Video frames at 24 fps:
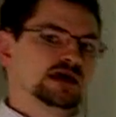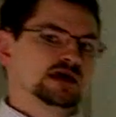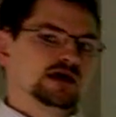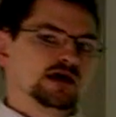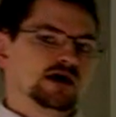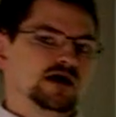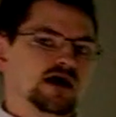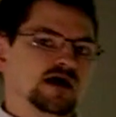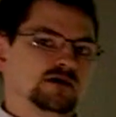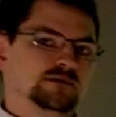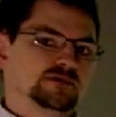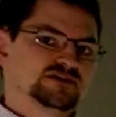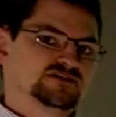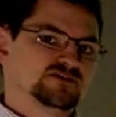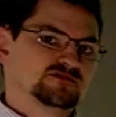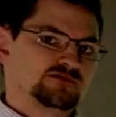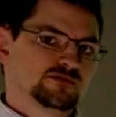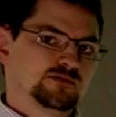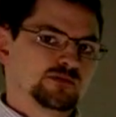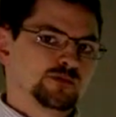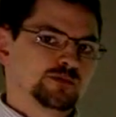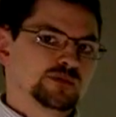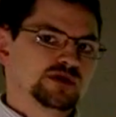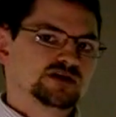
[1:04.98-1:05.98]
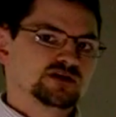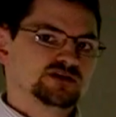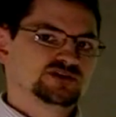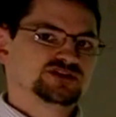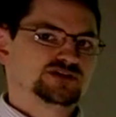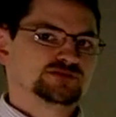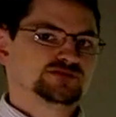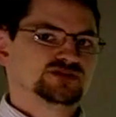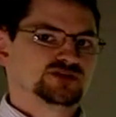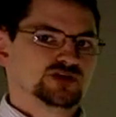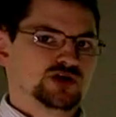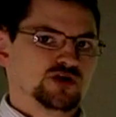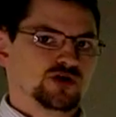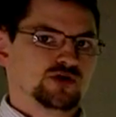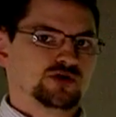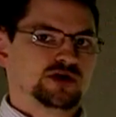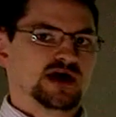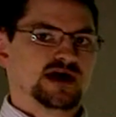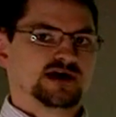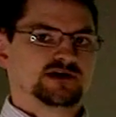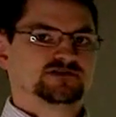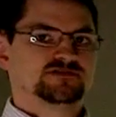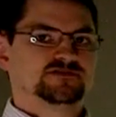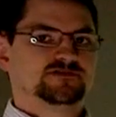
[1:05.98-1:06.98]
It's from a Middle Egyptian
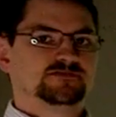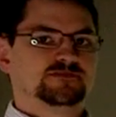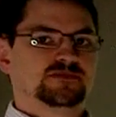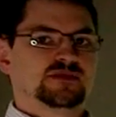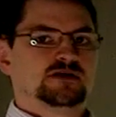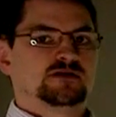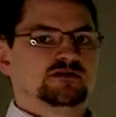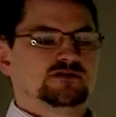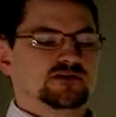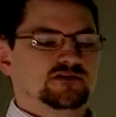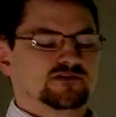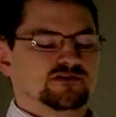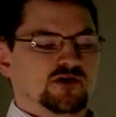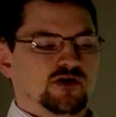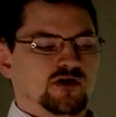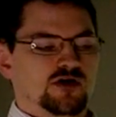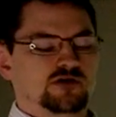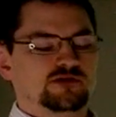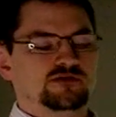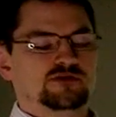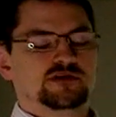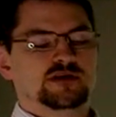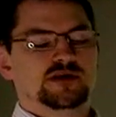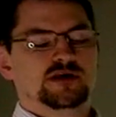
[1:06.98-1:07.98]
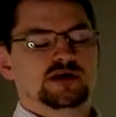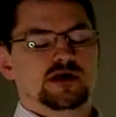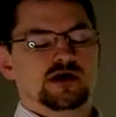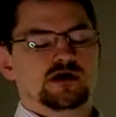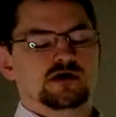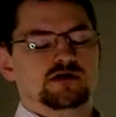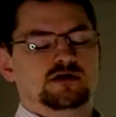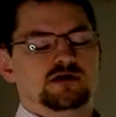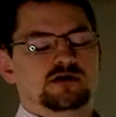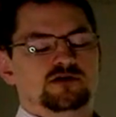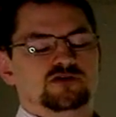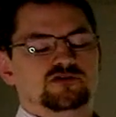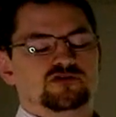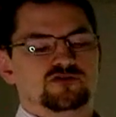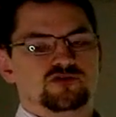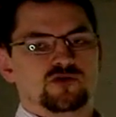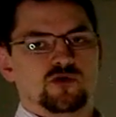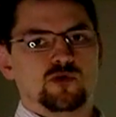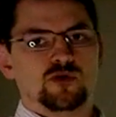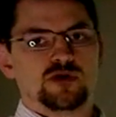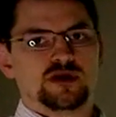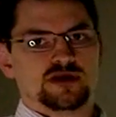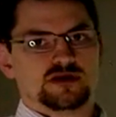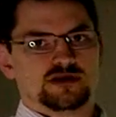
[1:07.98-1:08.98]
codex that's called the
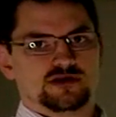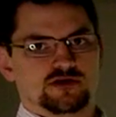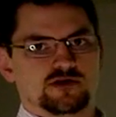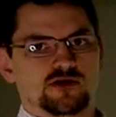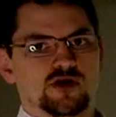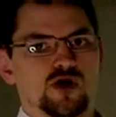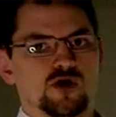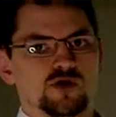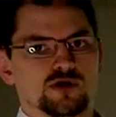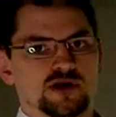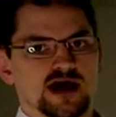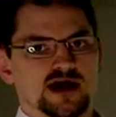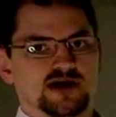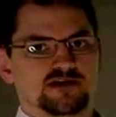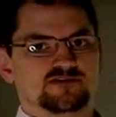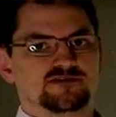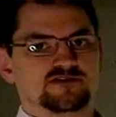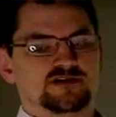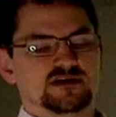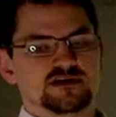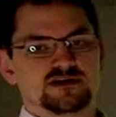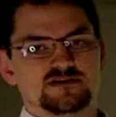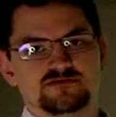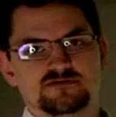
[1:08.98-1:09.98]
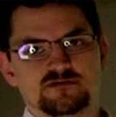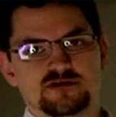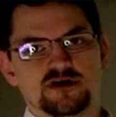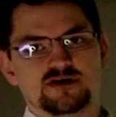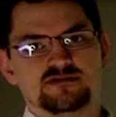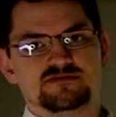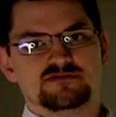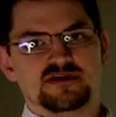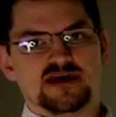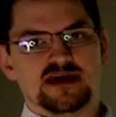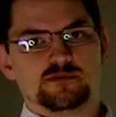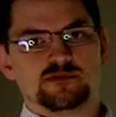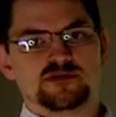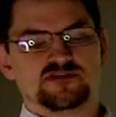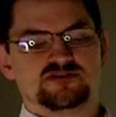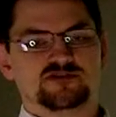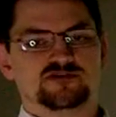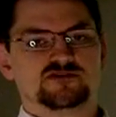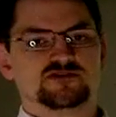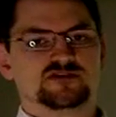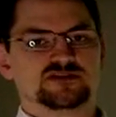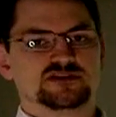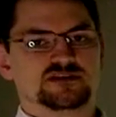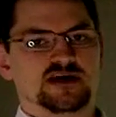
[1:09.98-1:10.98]
Scoian Codex, and it's very famous.
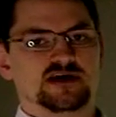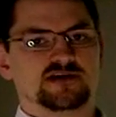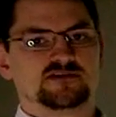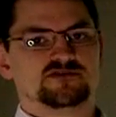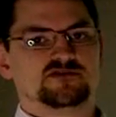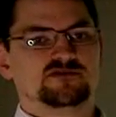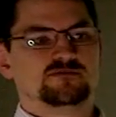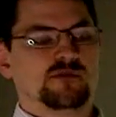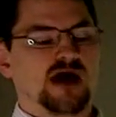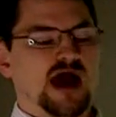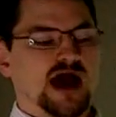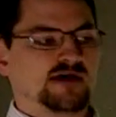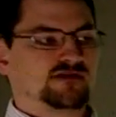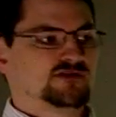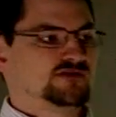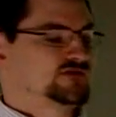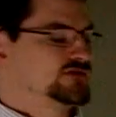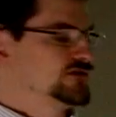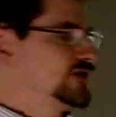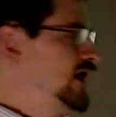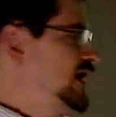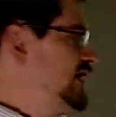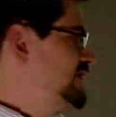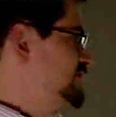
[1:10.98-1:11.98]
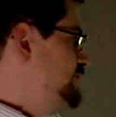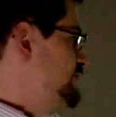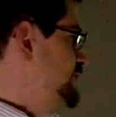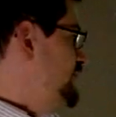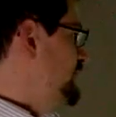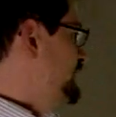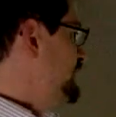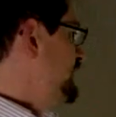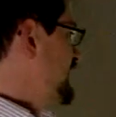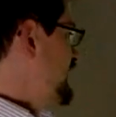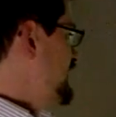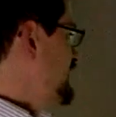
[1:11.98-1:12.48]
It's a text of Matthew's Gospel.